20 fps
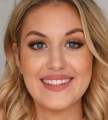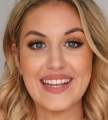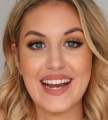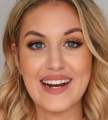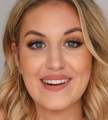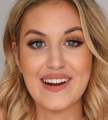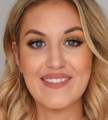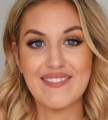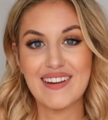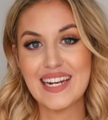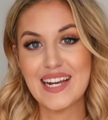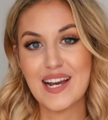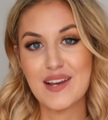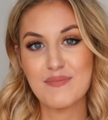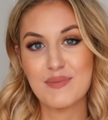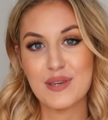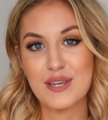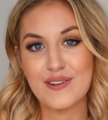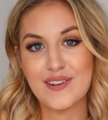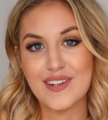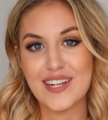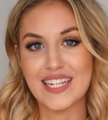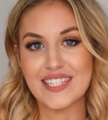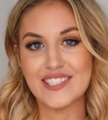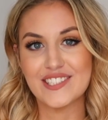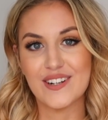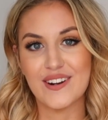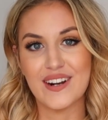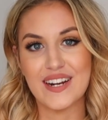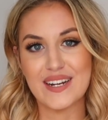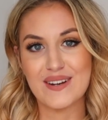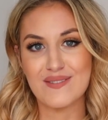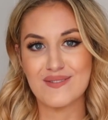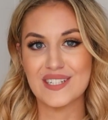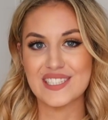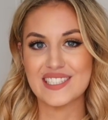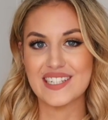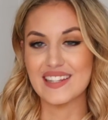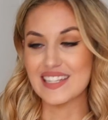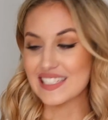Now I really hope you enjoyed
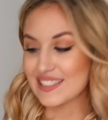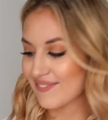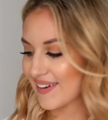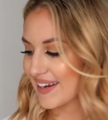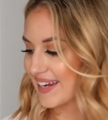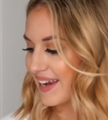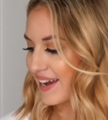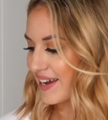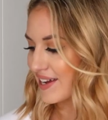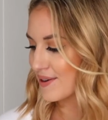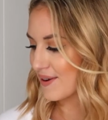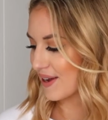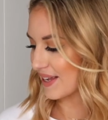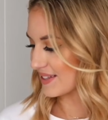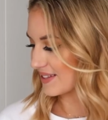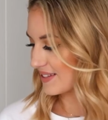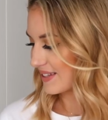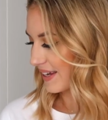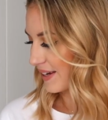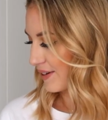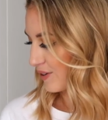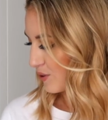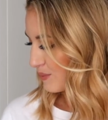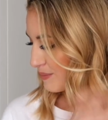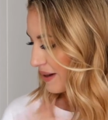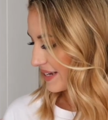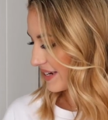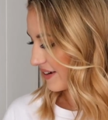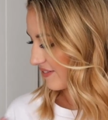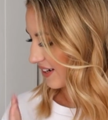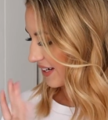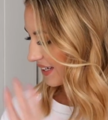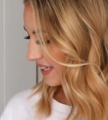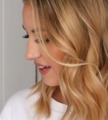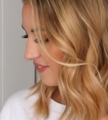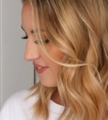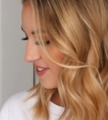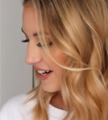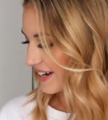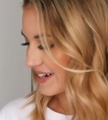watching this video and seeing all my different
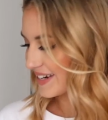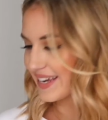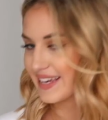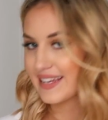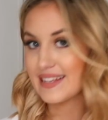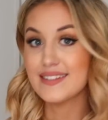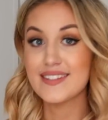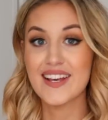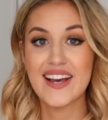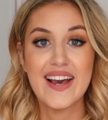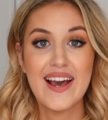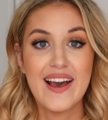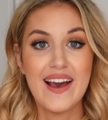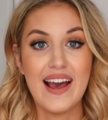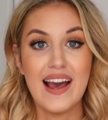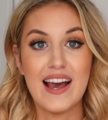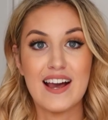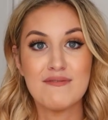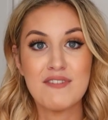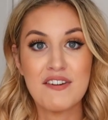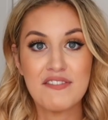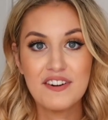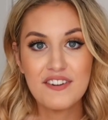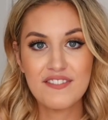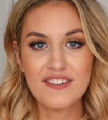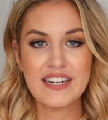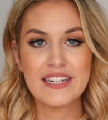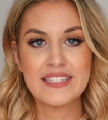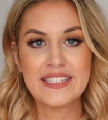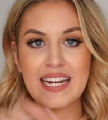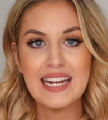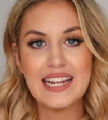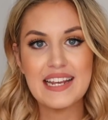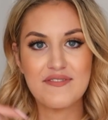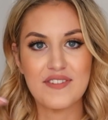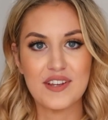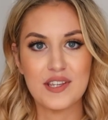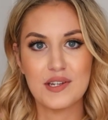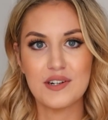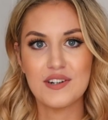gift ideas. Feel free to
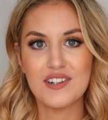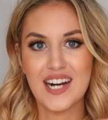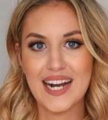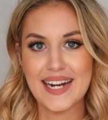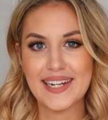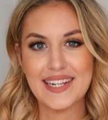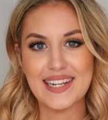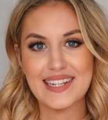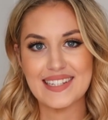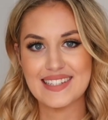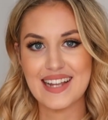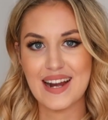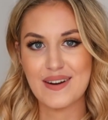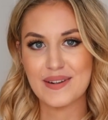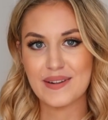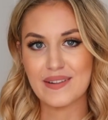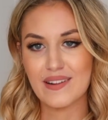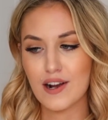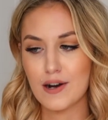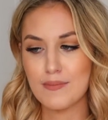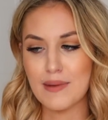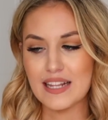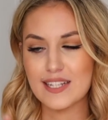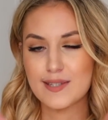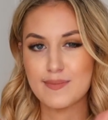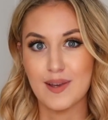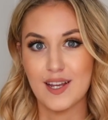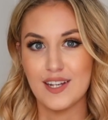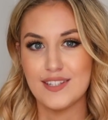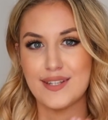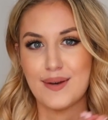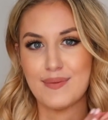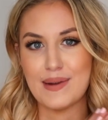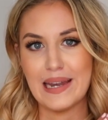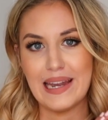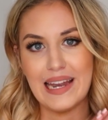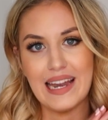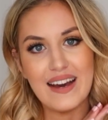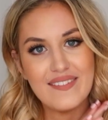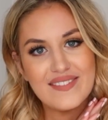leave your ideas down in the comments because I
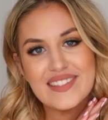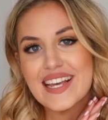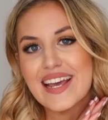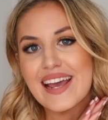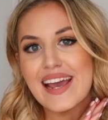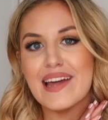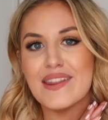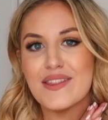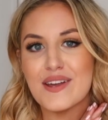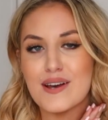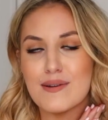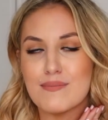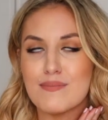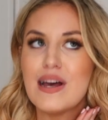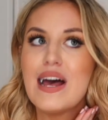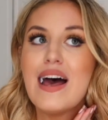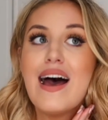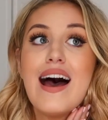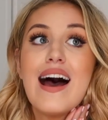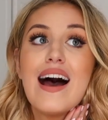would love to hear them.